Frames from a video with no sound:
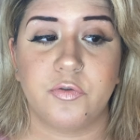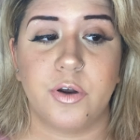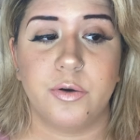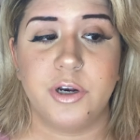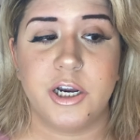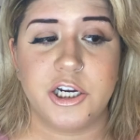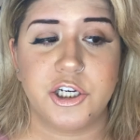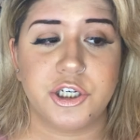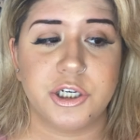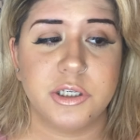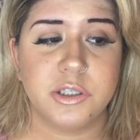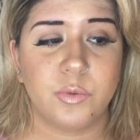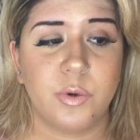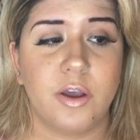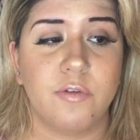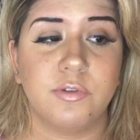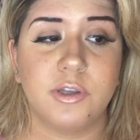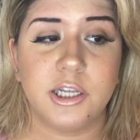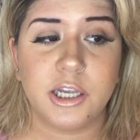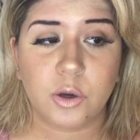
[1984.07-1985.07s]
of foundations. We
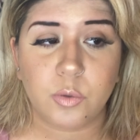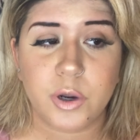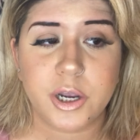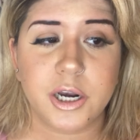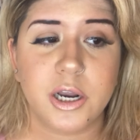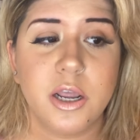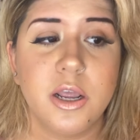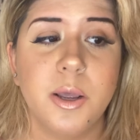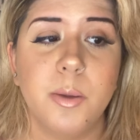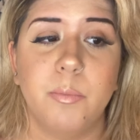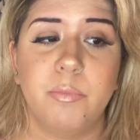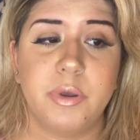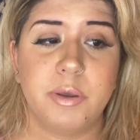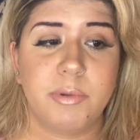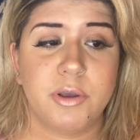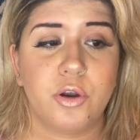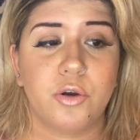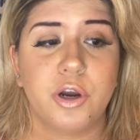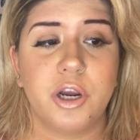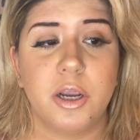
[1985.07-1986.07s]
have liquid,
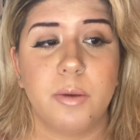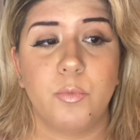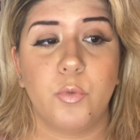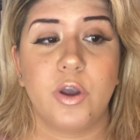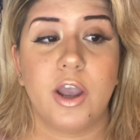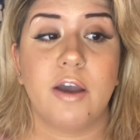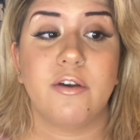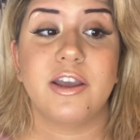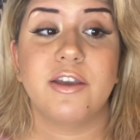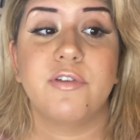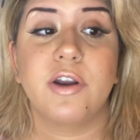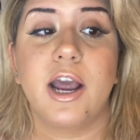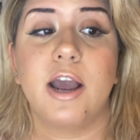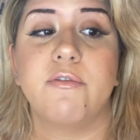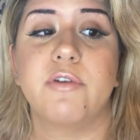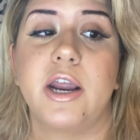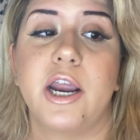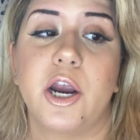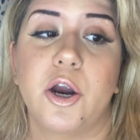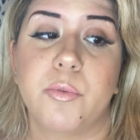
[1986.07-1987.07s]
BB cream. We even
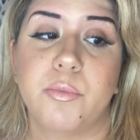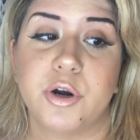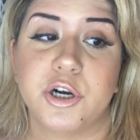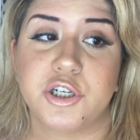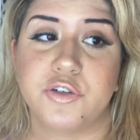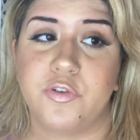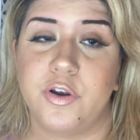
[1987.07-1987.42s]
have an airbrush